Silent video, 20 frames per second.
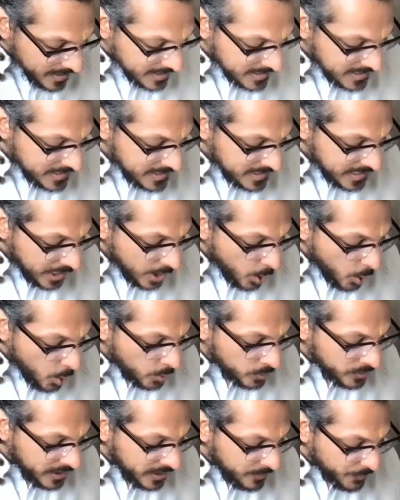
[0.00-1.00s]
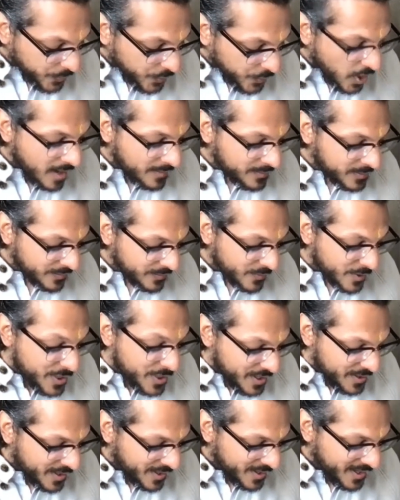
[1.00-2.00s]
This is the only problem
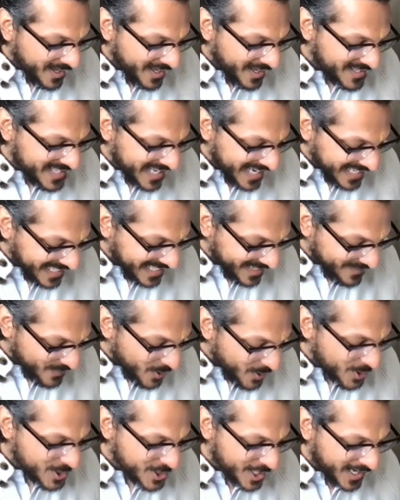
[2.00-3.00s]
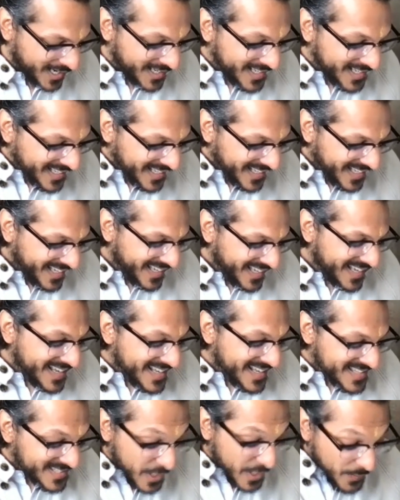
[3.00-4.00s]
with attaining moksha.
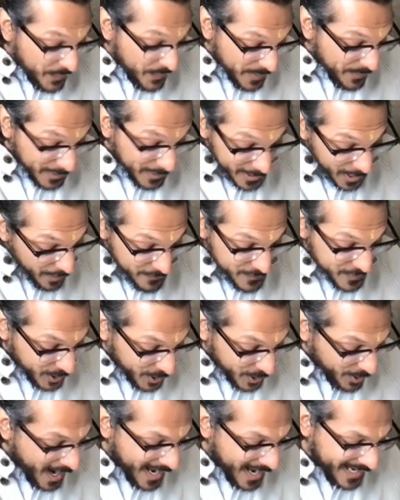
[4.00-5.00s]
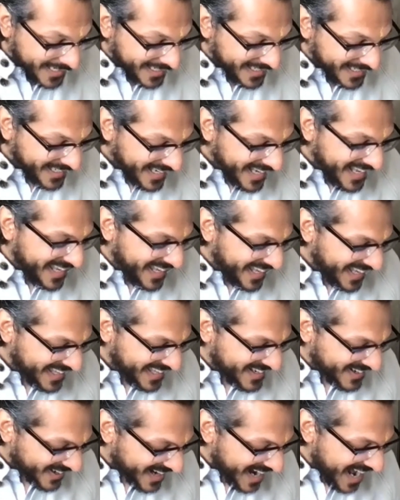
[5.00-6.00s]
Some people love to cry
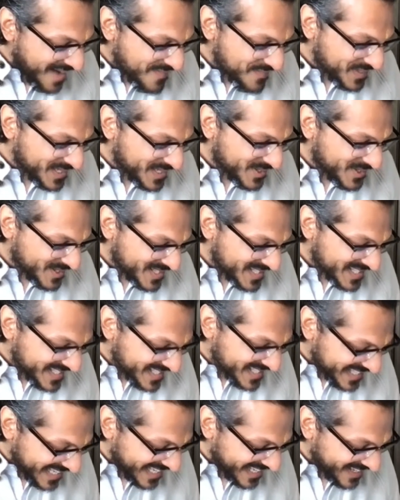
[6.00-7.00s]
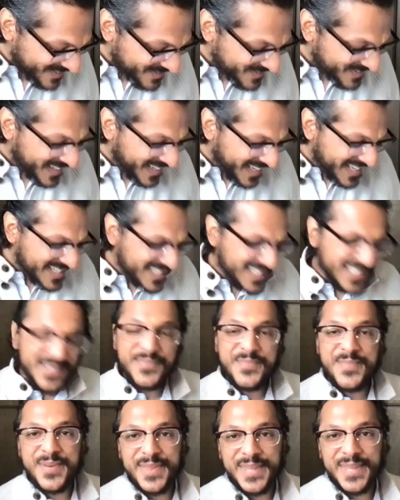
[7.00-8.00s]
and are happy to receive
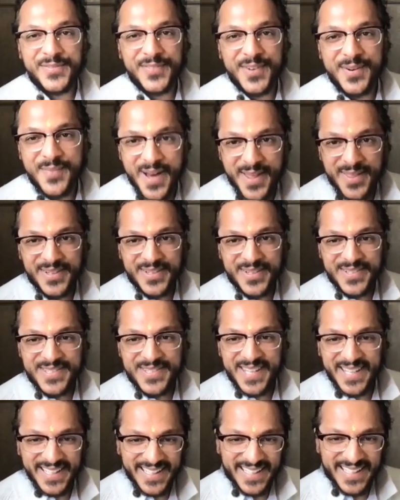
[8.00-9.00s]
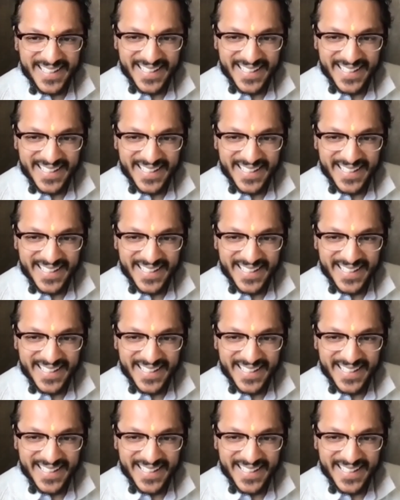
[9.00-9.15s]
sympathy from others.